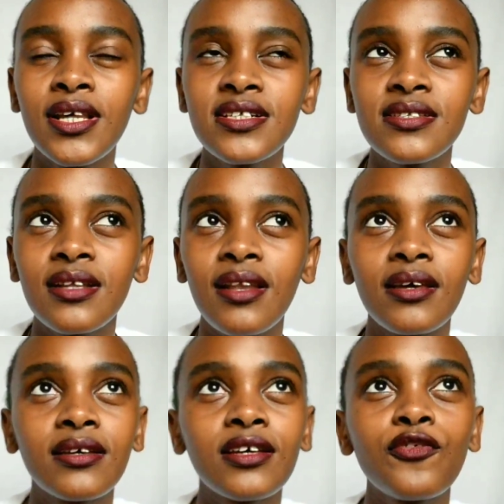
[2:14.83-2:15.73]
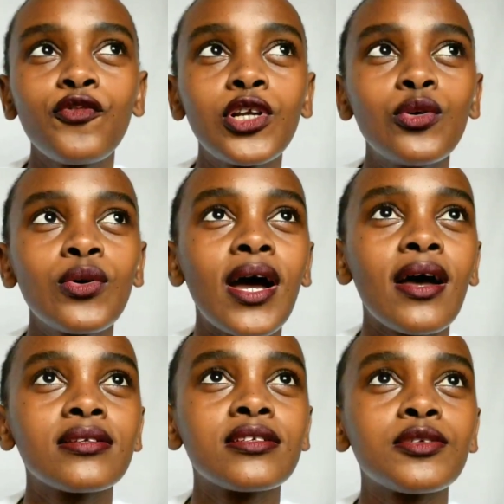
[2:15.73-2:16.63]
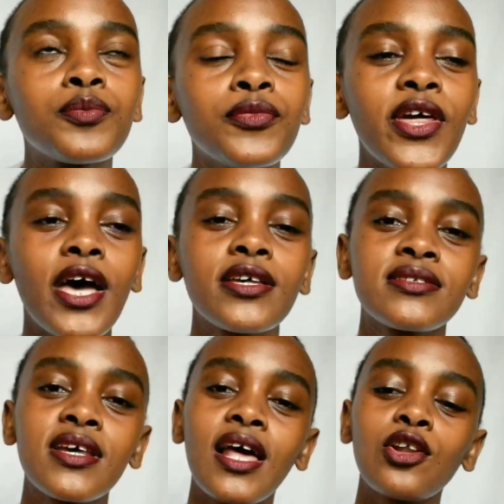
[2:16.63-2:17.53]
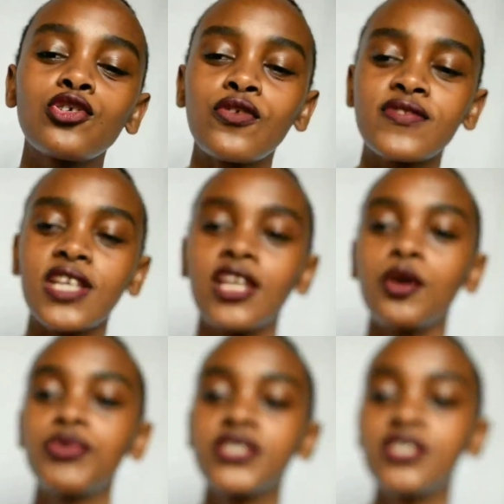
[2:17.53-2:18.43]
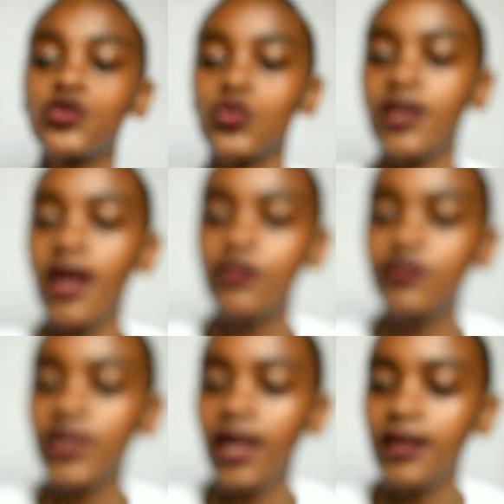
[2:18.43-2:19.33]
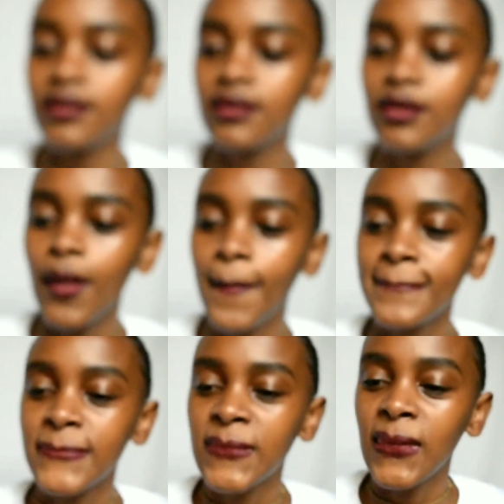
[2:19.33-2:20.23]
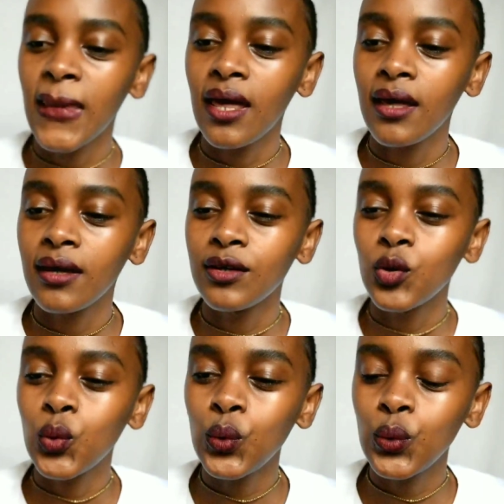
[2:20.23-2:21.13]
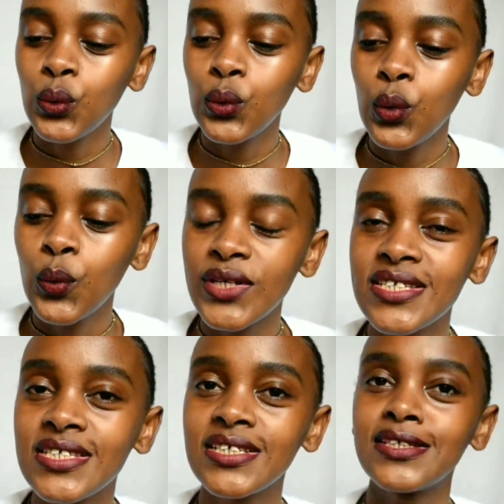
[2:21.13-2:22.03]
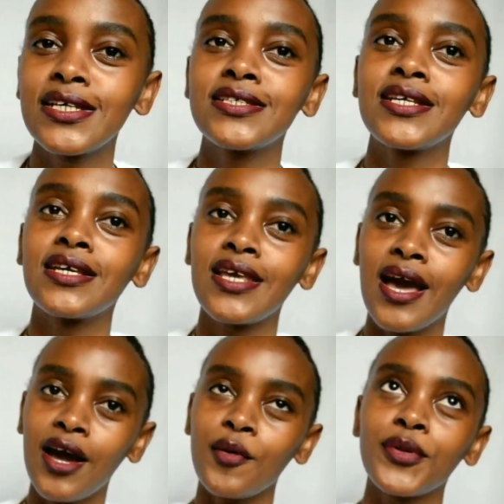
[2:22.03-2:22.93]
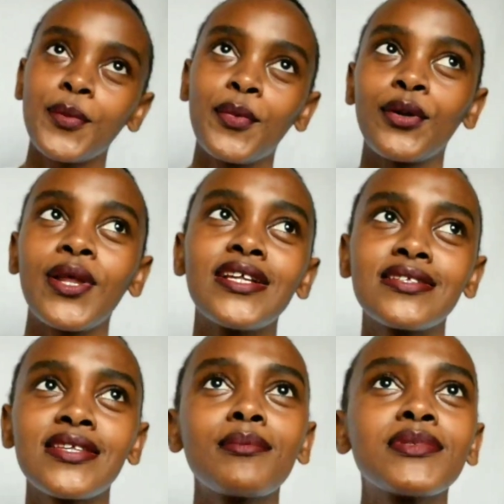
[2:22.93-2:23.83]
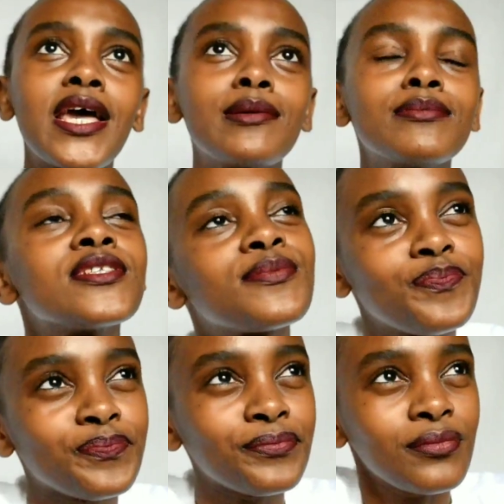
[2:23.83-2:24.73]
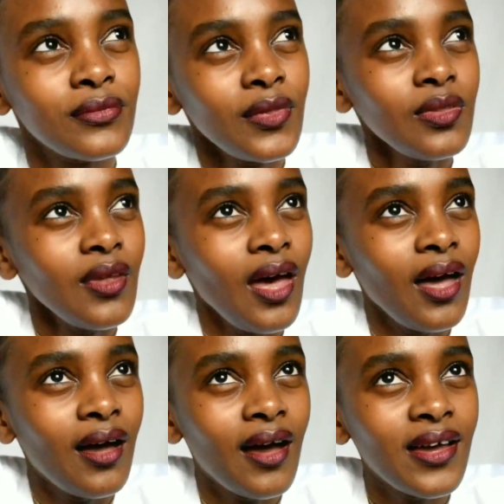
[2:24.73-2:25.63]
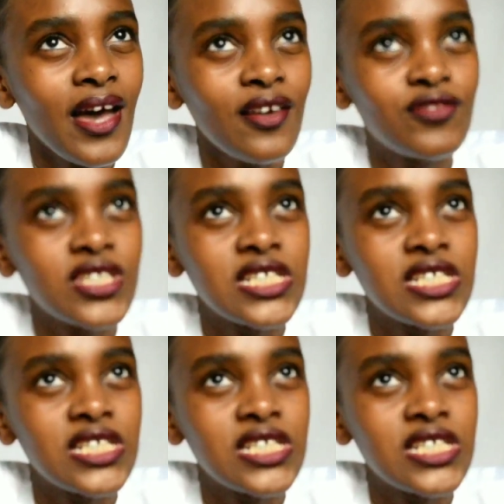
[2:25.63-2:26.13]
let's say, like, if we look at, there are a lot of celebrities we love, like, who we see dating younger people. And sometimes I have